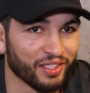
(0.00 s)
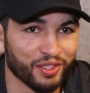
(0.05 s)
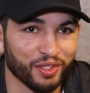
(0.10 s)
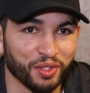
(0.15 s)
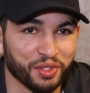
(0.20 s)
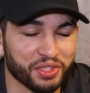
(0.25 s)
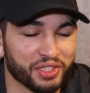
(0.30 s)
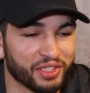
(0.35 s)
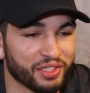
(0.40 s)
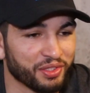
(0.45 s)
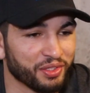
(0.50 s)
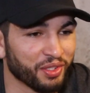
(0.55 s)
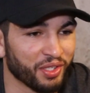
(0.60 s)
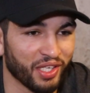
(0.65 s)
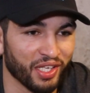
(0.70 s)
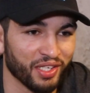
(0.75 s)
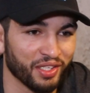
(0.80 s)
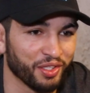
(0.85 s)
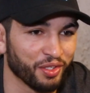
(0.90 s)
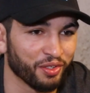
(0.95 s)

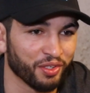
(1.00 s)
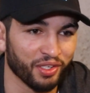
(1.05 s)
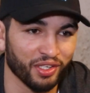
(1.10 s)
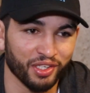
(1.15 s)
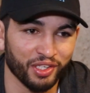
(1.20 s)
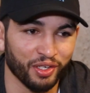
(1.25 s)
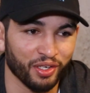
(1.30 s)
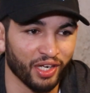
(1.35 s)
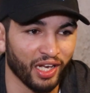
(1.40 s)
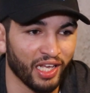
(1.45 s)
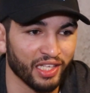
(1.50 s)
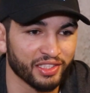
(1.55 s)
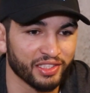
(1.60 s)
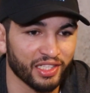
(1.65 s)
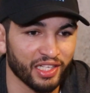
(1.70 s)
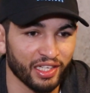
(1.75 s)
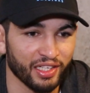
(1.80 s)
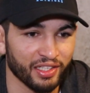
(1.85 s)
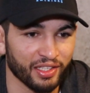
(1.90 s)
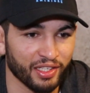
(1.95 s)
your lights
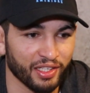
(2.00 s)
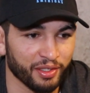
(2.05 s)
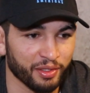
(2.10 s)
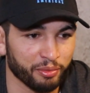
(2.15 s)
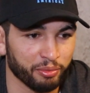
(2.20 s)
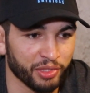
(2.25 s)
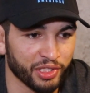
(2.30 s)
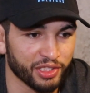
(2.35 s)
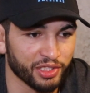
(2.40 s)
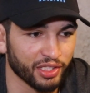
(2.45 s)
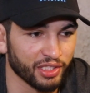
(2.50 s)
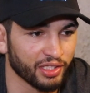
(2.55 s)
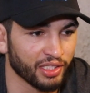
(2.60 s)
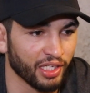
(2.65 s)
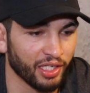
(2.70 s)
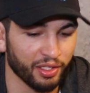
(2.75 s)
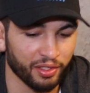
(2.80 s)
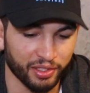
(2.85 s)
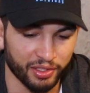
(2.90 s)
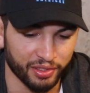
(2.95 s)
can be shut
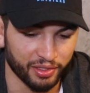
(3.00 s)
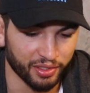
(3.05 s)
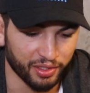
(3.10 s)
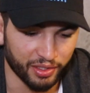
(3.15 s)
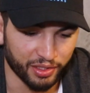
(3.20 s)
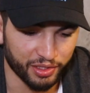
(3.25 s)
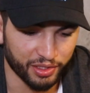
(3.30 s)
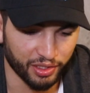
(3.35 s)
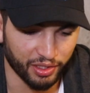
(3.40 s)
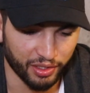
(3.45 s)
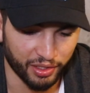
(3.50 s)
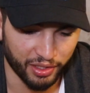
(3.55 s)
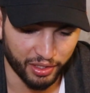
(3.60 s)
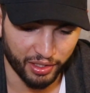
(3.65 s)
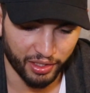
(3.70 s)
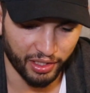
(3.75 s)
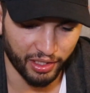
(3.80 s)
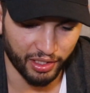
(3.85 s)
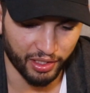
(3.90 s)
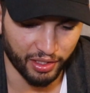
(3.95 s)
down
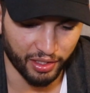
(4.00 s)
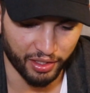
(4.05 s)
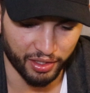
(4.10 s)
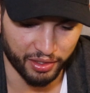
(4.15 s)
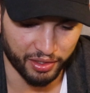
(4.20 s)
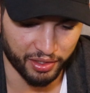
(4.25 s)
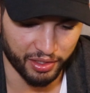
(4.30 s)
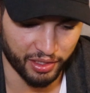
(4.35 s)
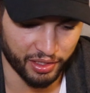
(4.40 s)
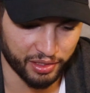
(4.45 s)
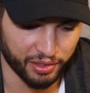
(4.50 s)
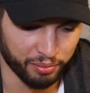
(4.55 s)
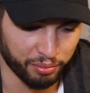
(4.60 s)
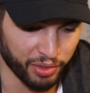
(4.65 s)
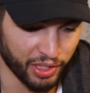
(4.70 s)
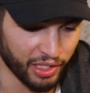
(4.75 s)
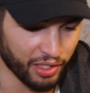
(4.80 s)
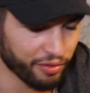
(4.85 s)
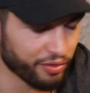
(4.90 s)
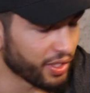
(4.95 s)
in a
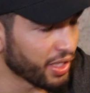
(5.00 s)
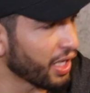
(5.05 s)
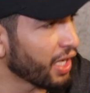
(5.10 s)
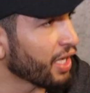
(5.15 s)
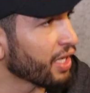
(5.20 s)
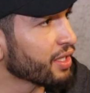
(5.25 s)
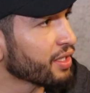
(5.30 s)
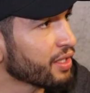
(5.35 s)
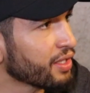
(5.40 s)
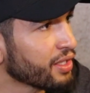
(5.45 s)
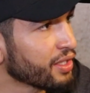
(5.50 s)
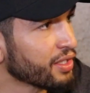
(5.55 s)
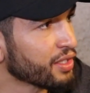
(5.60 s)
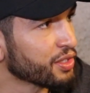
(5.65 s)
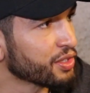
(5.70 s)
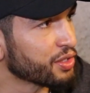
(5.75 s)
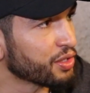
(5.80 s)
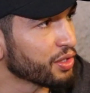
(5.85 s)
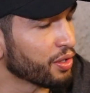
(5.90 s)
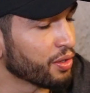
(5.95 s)
blink of an eye.
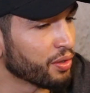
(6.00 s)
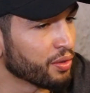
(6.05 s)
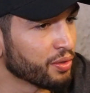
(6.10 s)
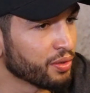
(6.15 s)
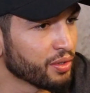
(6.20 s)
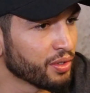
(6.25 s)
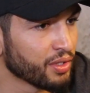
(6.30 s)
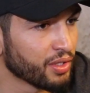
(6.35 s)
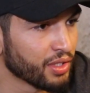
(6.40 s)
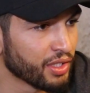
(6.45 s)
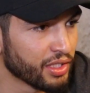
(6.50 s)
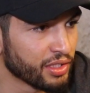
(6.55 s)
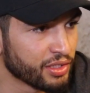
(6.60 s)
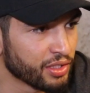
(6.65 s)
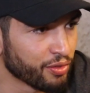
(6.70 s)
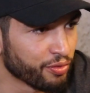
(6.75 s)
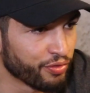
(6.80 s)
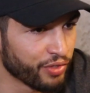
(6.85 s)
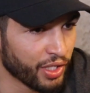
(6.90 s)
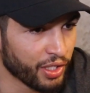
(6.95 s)
So it's
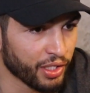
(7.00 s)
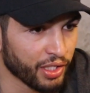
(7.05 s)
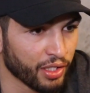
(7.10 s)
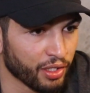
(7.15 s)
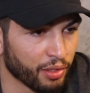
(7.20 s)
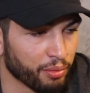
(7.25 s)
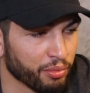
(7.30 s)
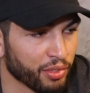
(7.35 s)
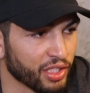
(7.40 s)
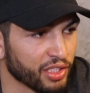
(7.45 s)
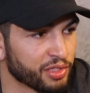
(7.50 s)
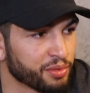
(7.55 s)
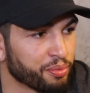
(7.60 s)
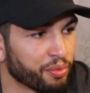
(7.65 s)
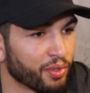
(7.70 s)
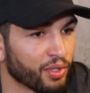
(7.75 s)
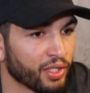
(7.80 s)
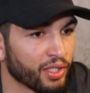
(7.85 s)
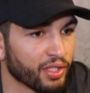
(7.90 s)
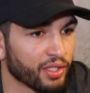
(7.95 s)
a very humbling
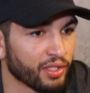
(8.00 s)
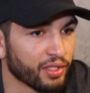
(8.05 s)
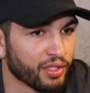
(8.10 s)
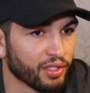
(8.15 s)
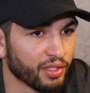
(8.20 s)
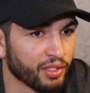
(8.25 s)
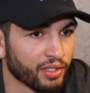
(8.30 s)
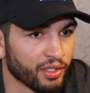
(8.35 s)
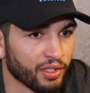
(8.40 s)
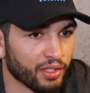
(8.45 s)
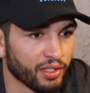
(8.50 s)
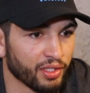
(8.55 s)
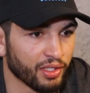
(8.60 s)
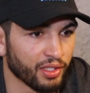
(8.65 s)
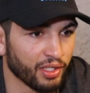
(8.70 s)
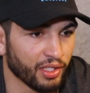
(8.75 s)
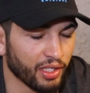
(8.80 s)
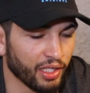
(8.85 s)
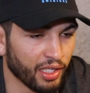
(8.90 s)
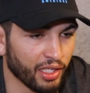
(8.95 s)
sport,
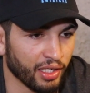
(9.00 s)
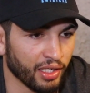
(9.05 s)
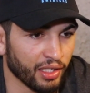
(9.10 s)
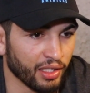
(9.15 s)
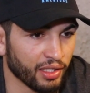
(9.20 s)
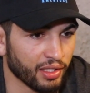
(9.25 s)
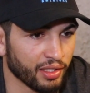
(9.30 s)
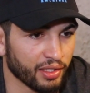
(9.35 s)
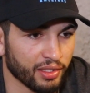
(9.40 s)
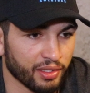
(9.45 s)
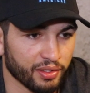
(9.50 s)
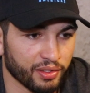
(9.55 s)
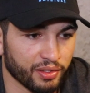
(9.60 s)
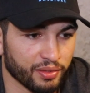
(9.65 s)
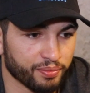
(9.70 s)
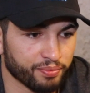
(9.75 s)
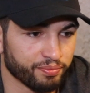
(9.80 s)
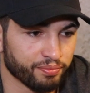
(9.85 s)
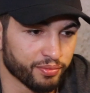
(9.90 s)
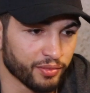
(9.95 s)
and
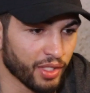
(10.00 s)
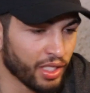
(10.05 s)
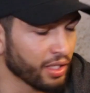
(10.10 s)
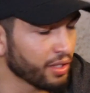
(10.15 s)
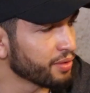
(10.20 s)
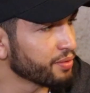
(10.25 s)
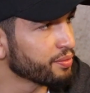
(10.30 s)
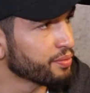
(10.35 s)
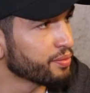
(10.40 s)
yeah.